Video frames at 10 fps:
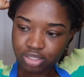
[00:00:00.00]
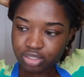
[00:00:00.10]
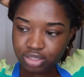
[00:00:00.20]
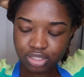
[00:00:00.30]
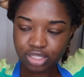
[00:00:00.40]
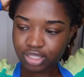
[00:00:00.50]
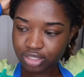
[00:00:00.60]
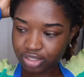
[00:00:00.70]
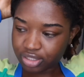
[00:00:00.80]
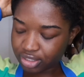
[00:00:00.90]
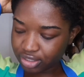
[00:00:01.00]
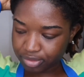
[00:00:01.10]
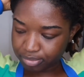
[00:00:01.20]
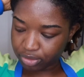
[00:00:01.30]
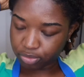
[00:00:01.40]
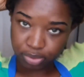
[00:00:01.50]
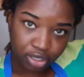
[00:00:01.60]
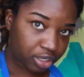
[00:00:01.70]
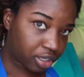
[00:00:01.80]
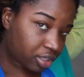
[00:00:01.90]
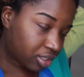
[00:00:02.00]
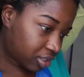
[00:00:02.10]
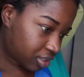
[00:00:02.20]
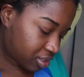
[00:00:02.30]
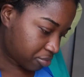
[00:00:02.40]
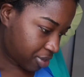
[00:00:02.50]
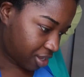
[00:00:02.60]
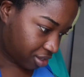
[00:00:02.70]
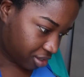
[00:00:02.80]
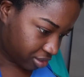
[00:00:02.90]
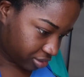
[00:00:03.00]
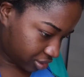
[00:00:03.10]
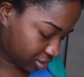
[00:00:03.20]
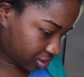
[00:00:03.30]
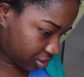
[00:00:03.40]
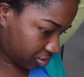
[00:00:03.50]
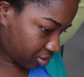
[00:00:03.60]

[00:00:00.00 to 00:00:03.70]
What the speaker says: and then the middle part in the back, just